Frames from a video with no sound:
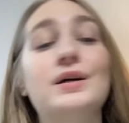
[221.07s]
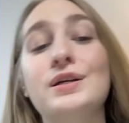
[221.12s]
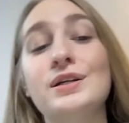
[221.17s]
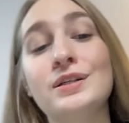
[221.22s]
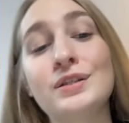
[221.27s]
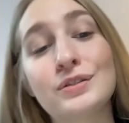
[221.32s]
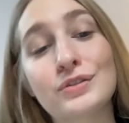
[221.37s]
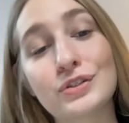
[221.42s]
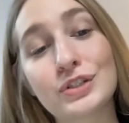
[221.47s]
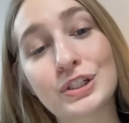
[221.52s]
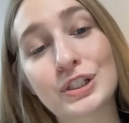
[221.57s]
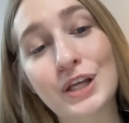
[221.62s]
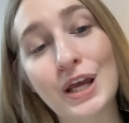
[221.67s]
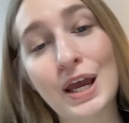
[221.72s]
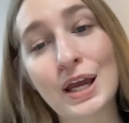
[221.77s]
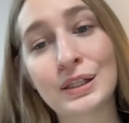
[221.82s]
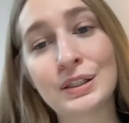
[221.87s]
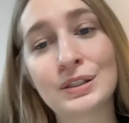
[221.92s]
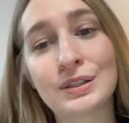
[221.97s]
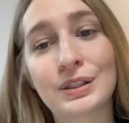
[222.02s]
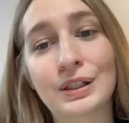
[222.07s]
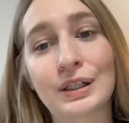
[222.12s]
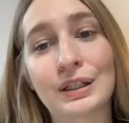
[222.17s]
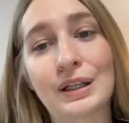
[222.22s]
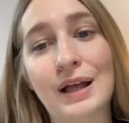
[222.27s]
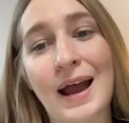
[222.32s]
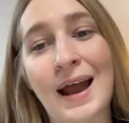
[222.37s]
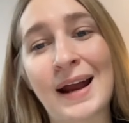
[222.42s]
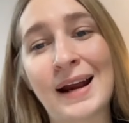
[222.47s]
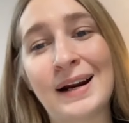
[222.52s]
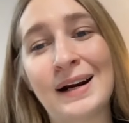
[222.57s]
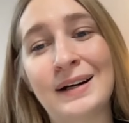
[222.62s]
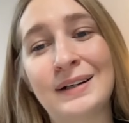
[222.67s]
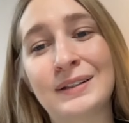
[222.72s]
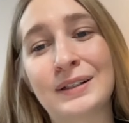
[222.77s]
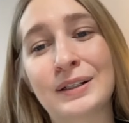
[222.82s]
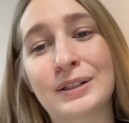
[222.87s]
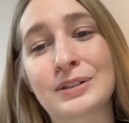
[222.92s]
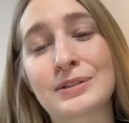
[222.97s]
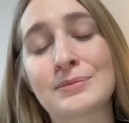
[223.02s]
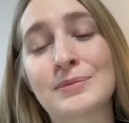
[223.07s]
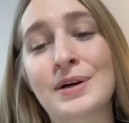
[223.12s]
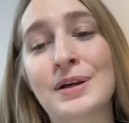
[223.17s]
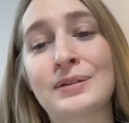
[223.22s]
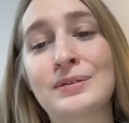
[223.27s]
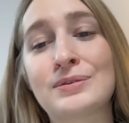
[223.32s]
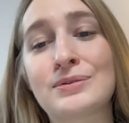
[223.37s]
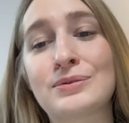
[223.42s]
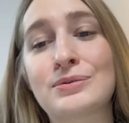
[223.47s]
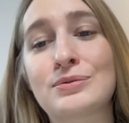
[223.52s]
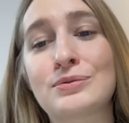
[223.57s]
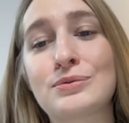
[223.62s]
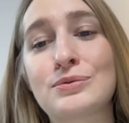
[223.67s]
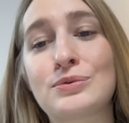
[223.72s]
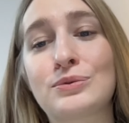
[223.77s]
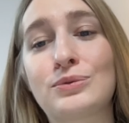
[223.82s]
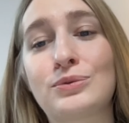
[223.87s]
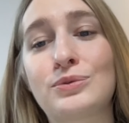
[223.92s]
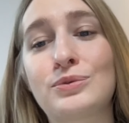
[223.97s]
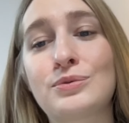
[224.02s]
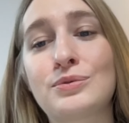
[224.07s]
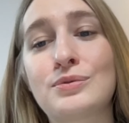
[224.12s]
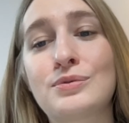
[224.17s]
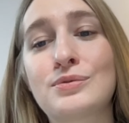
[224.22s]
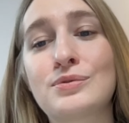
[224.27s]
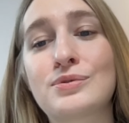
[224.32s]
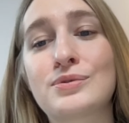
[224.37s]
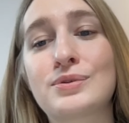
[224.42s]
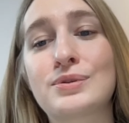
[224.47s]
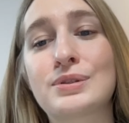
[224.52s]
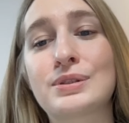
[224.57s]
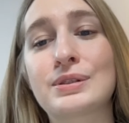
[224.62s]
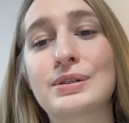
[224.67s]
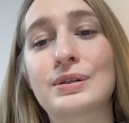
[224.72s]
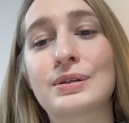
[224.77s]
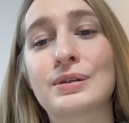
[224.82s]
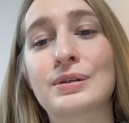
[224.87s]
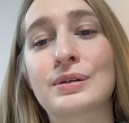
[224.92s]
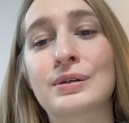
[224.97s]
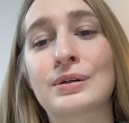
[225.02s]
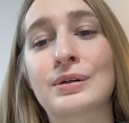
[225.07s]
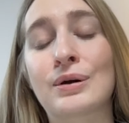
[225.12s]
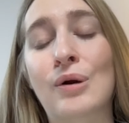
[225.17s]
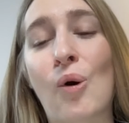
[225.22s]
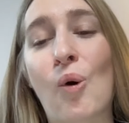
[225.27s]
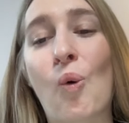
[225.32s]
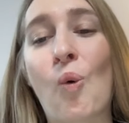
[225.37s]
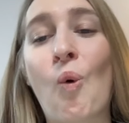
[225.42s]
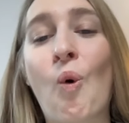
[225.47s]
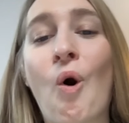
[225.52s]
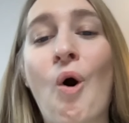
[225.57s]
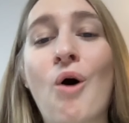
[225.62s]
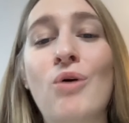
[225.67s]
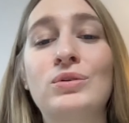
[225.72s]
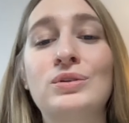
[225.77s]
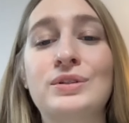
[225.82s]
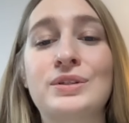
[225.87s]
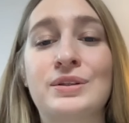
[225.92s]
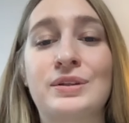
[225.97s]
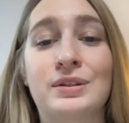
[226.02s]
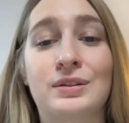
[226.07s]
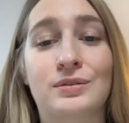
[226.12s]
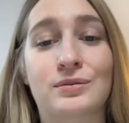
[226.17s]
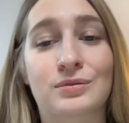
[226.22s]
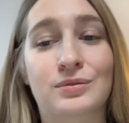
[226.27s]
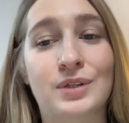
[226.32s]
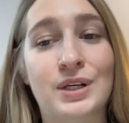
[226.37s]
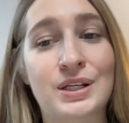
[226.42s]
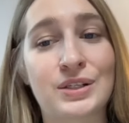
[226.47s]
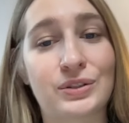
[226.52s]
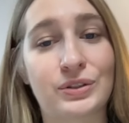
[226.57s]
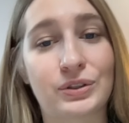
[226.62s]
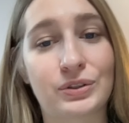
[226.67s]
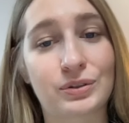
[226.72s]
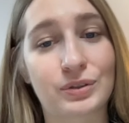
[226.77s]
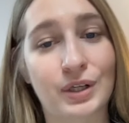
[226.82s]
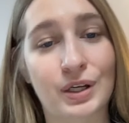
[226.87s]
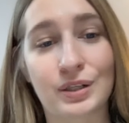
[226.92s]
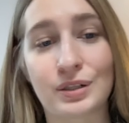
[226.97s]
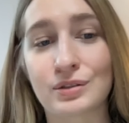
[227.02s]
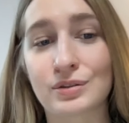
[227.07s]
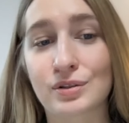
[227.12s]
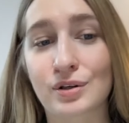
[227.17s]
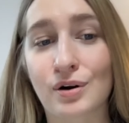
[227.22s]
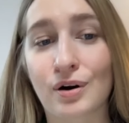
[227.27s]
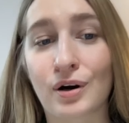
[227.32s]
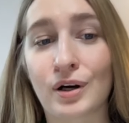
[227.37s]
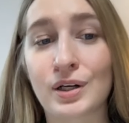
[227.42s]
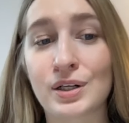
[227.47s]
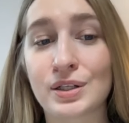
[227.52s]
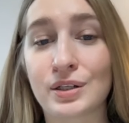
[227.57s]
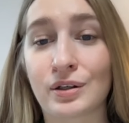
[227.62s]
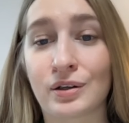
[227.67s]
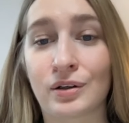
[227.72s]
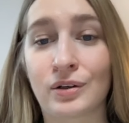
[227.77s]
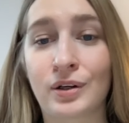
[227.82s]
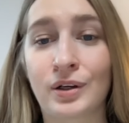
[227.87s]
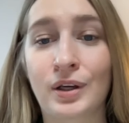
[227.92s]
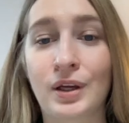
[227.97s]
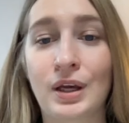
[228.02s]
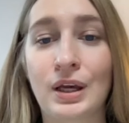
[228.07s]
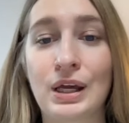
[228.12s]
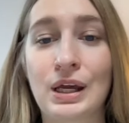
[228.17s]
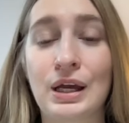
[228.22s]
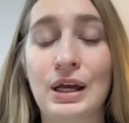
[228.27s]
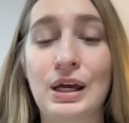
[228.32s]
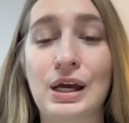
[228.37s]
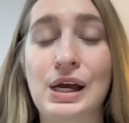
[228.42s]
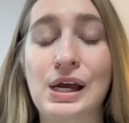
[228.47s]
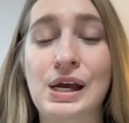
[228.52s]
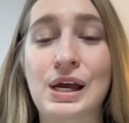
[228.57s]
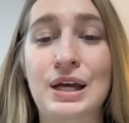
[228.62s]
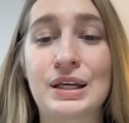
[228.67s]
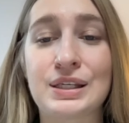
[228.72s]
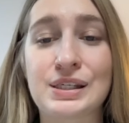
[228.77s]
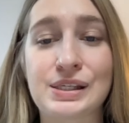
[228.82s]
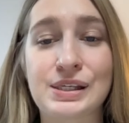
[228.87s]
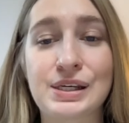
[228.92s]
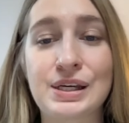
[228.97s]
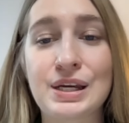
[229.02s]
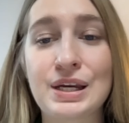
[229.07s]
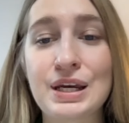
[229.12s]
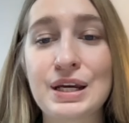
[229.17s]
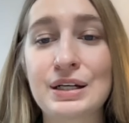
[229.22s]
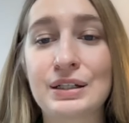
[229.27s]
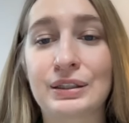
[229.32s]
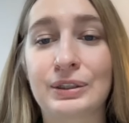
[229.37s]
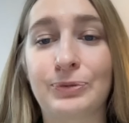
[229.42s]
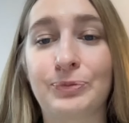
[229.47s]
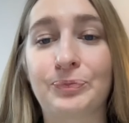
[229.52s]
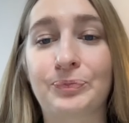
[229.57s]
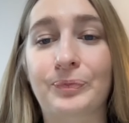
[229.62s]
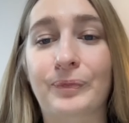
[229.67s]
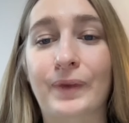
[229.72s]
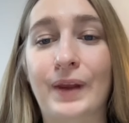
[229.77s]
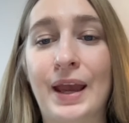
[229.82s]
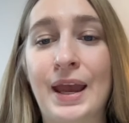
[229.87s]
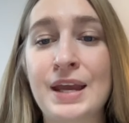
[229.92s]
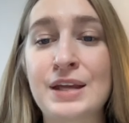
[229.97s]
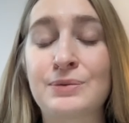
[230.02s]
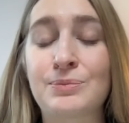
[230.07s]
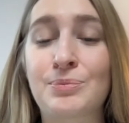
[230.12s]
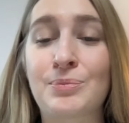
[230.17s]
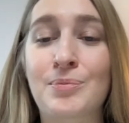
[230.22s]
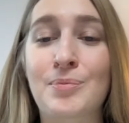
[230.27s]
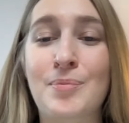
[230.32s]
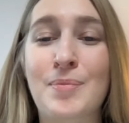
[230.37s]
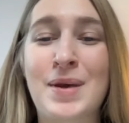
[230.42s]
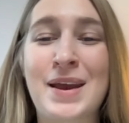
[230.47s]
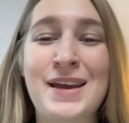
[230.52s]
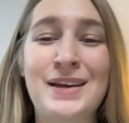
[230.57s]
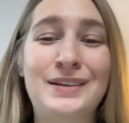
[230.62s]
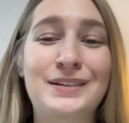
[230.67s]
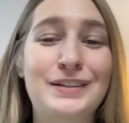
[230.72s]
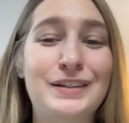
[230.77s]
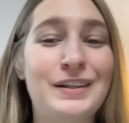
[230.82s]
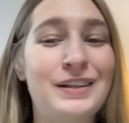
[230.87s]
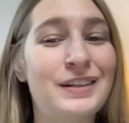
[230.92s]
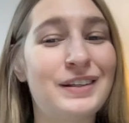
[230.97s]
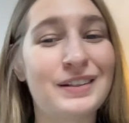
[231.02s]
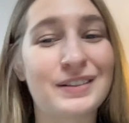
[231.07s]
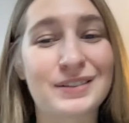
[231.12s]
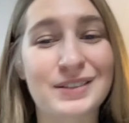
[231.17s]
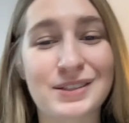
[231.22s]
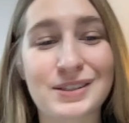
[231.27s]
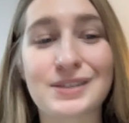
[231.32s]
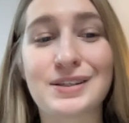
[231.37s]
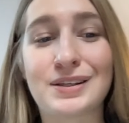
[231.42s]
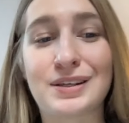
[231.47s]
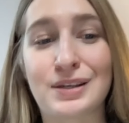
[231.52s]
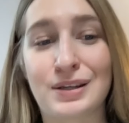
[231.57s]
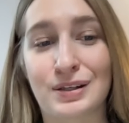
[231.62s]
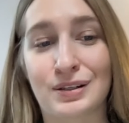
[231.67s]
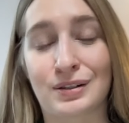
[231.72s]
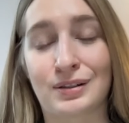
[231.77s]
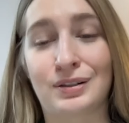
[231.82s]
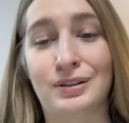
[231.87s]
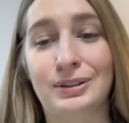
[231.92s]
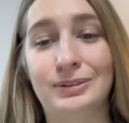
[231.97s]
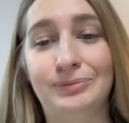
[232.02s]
In general, I recommend to use only the green trading corridor here and make deals here.